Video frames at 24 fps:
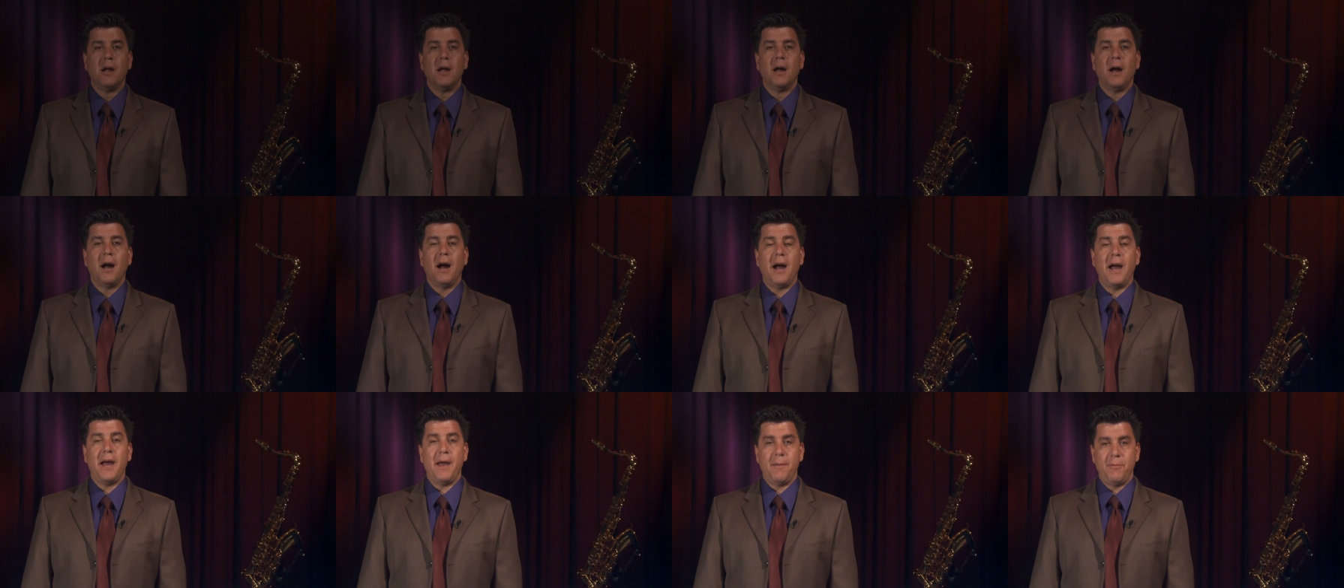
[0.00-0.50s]

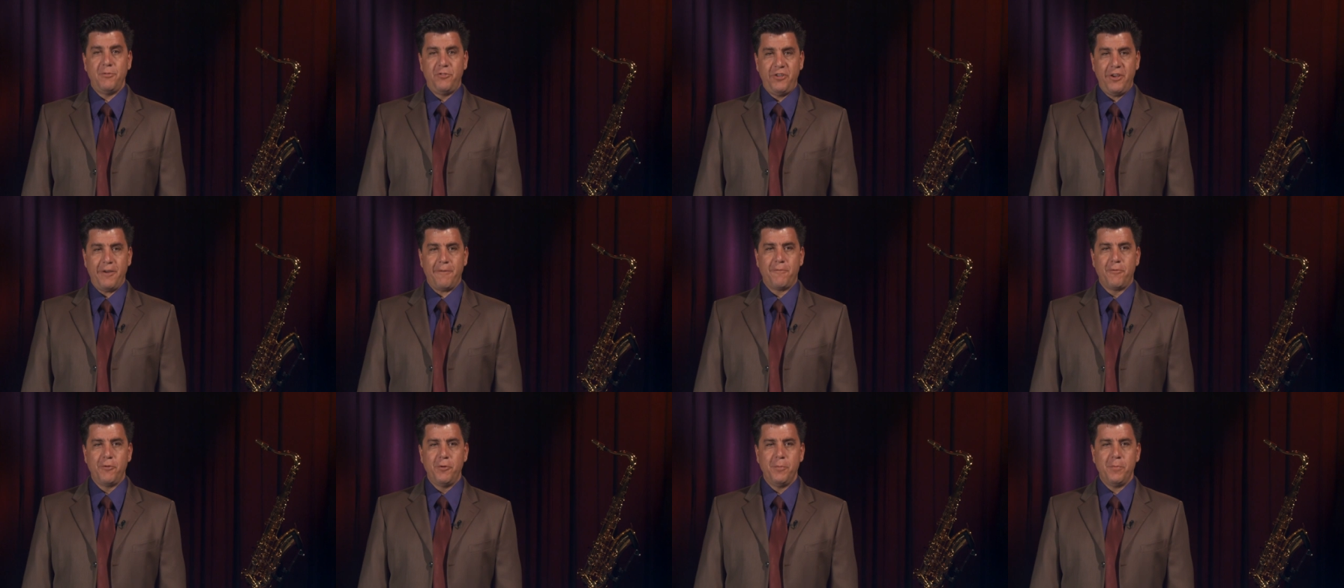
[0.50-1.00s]
Hi, I'm
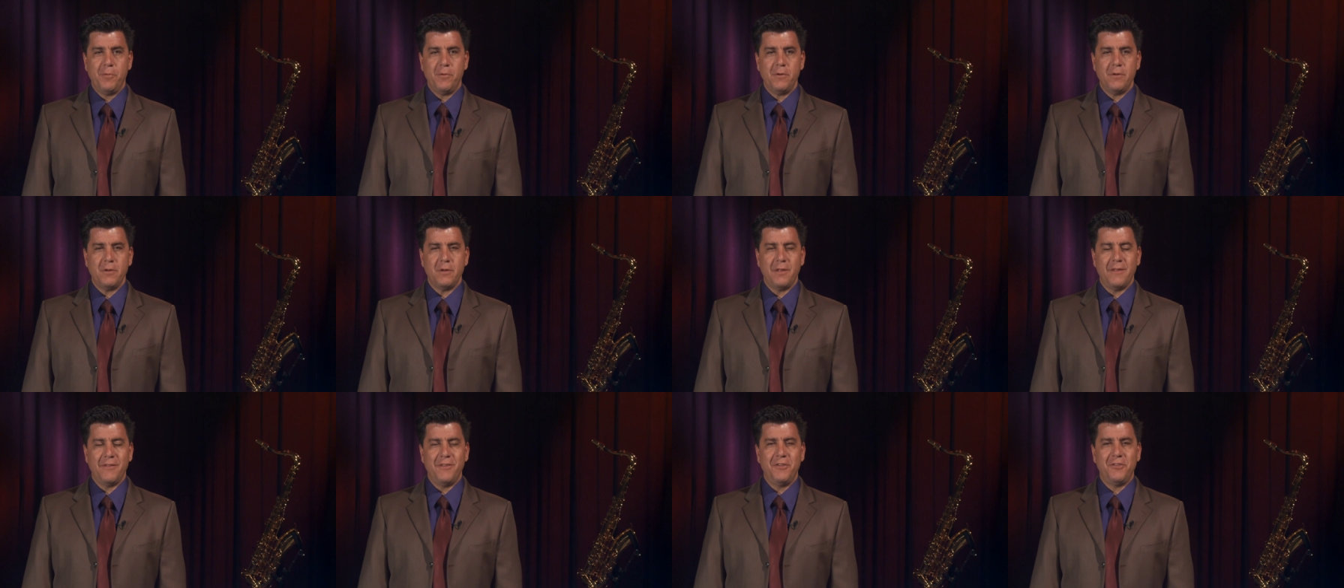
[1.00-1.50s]
Jeff Rupert,
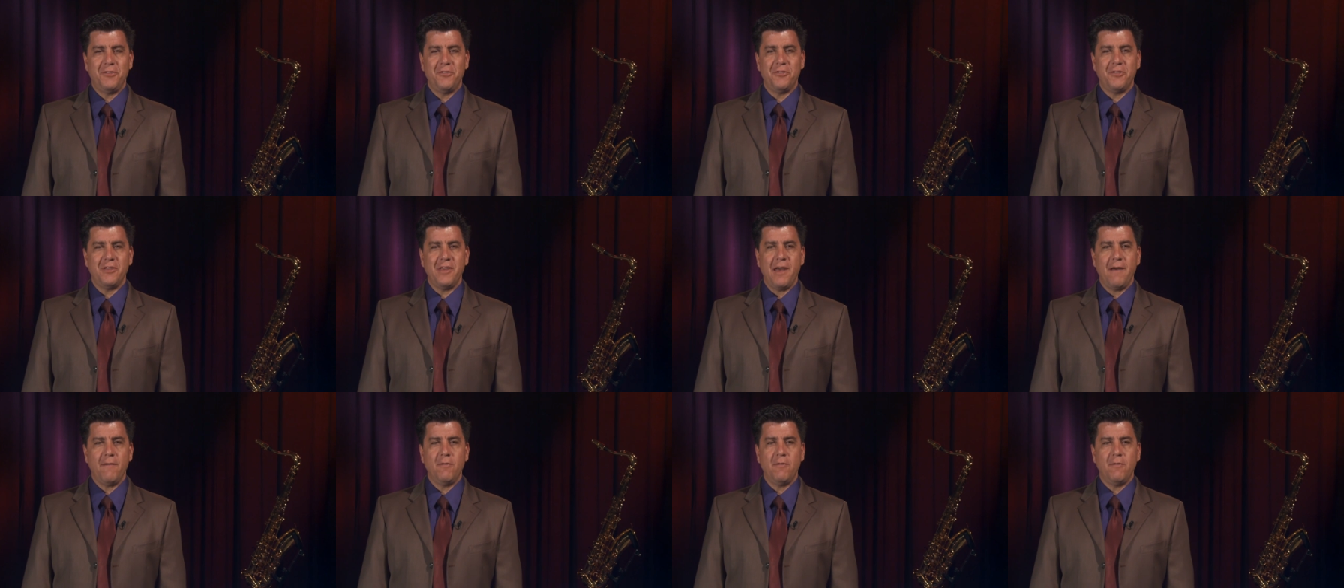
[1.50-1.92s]
and this is the